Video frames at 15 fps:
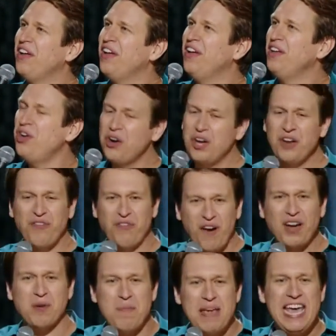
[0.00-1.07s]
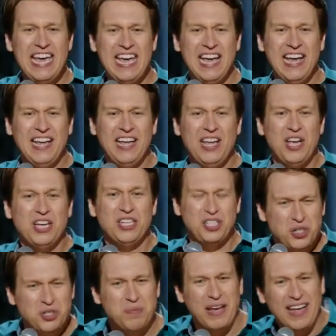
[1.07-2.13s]
You're gonna fuck me?
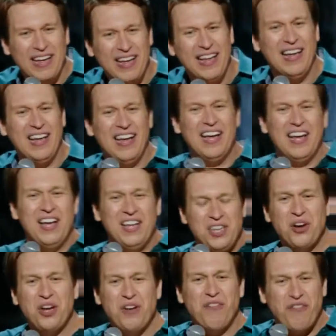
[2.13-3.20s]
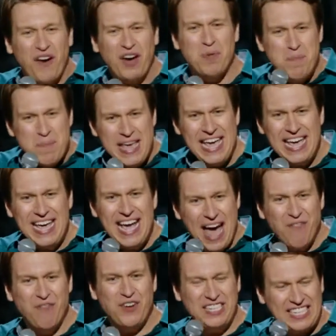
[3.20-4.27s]
Excuse me. You're gonna fuck me
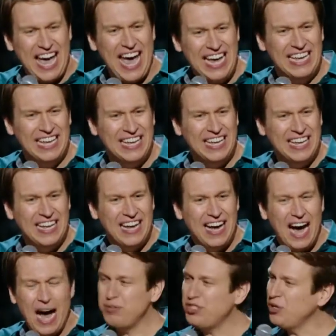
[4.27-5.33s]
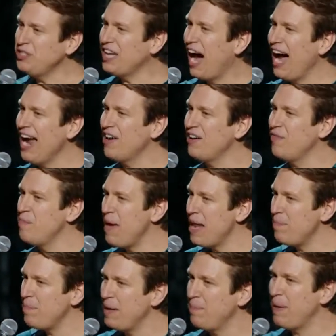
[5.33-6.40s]
every day? I'm so tired of men
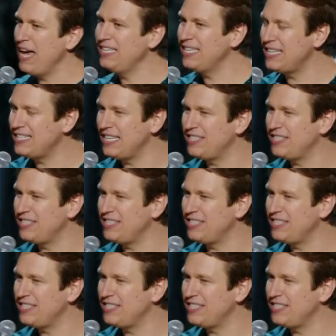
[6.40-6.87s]
being painted as these